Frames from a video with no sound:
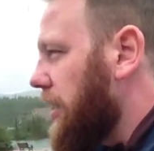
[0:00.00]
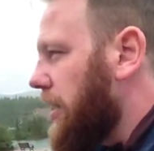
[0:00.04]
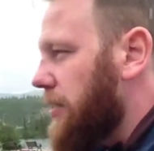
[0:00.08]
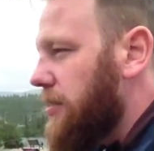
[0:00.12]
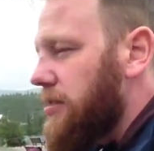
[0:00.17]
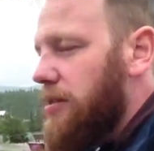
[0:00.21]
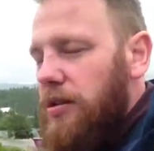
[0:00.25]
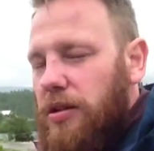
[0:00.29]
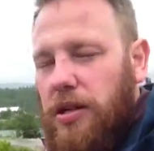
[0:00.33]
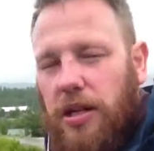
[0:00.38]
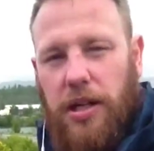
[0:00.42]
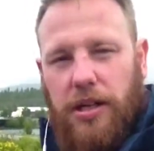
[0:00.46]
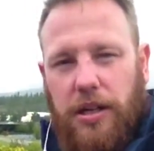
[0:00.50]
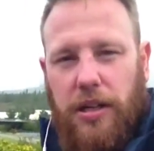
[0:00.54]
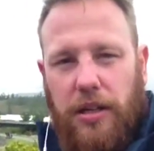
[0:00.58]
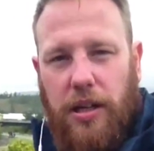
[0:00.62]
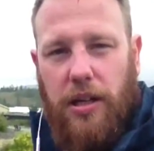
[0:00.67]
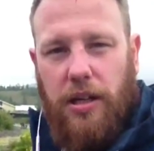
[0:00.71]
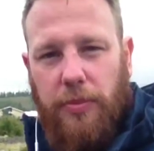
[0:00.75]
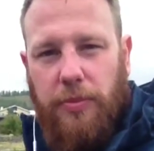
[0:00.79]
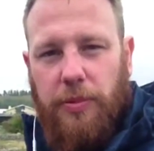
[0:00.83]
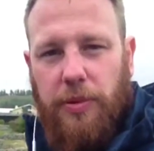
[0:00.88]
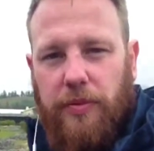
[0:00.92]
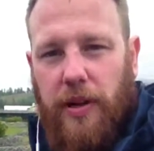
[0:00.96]
so a
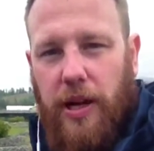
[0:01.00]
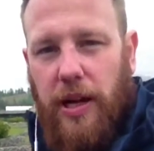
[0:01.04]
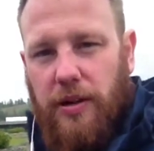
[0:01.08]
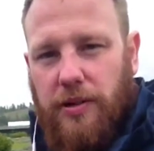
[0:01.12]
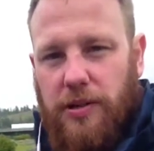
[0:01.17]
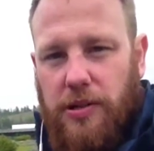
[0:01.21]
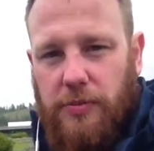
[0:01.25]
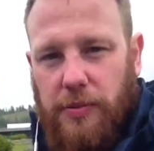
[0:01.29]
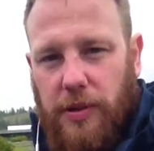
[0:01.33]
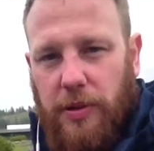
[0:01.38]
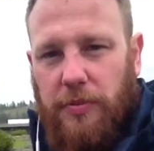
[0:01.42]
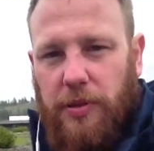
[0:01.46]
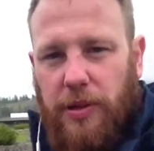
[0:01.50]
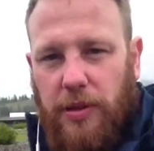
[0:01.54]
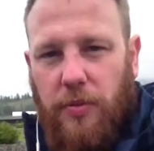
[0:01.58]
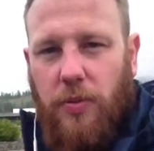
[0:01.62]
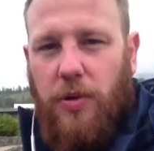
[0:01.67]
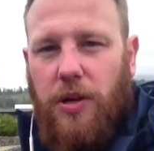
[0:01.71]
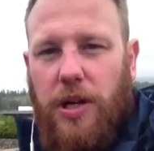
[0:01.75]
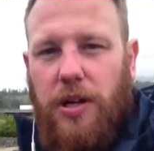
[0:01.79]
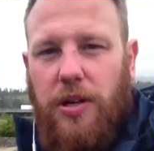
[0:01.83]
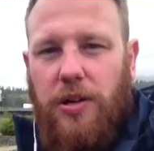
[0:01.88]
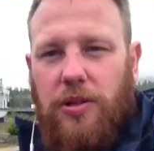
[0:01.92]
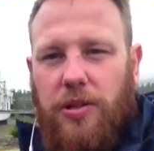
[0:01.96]
couple of hours maybe in
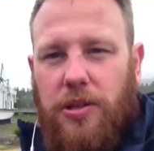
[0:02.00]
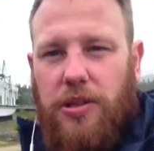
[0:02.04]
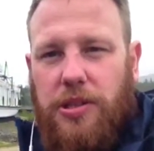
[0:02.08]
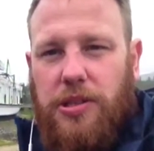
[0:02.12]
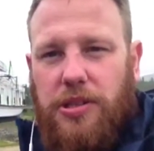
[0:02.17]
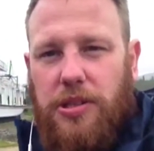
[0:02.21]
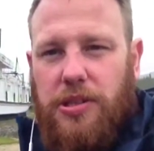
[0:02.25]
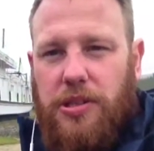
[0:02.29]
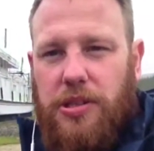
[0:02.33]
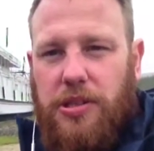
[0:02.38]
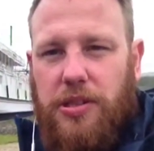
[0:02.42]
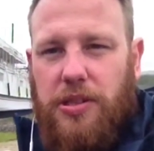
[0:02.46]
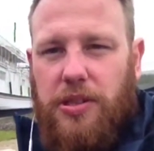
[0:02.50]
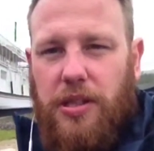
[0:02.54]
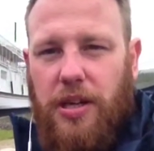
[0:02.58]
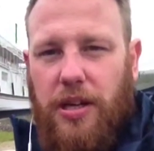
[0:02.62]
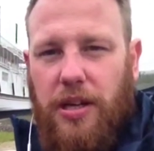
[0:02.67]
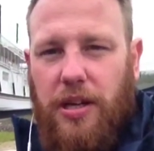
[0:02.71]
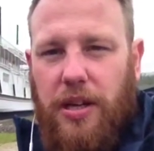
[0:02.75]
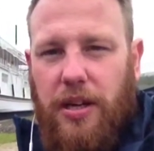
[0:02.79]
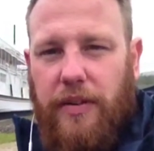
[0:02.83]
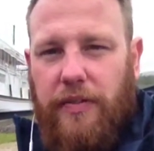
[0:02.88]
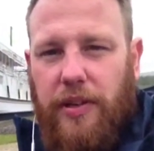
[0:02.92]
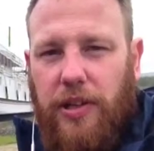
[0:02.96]
Whitehorse, just
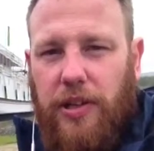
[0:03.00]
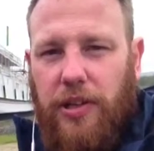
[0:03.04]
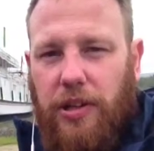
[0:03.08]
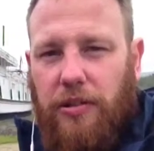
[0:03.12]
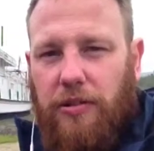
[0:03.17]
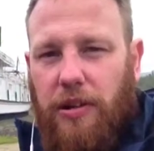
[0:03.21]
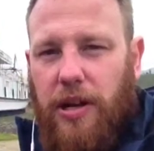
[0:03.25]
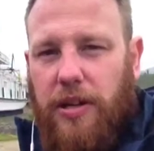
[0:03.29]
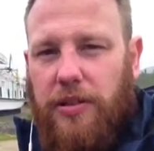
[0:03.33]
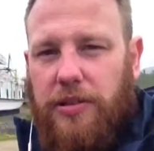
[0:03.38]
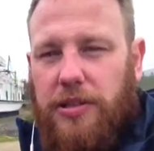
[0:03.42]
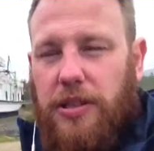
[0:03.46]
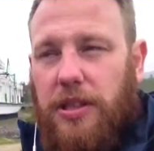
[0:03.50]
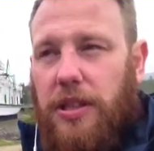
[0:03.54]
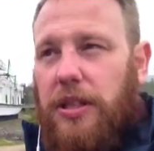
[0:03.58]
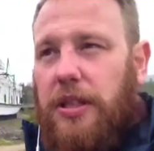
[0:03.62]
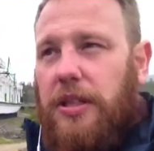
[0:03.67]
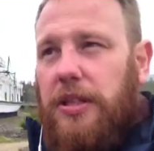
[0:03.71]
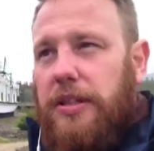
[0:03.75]
having a look around.